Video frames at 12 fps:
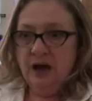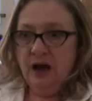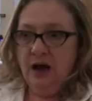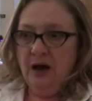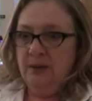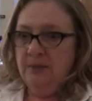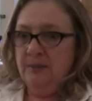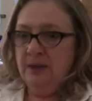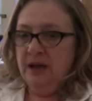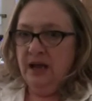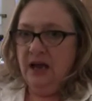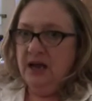And
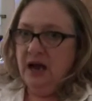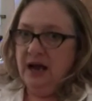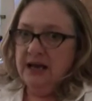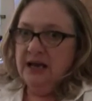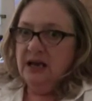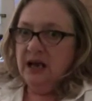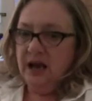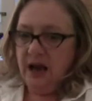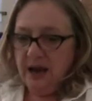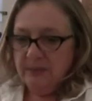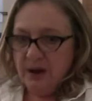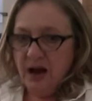
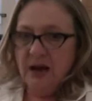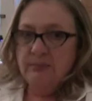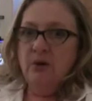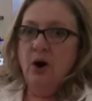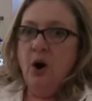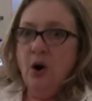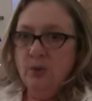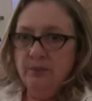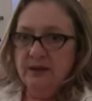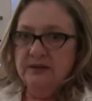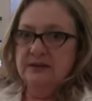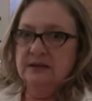I'm
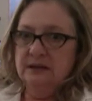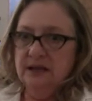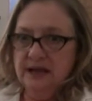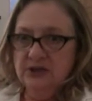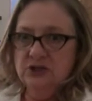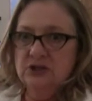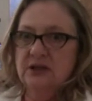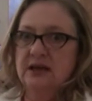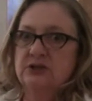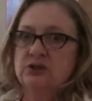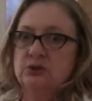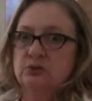hoping that the
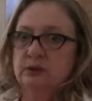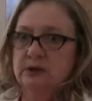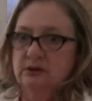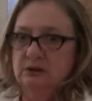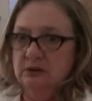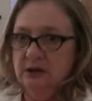legislature will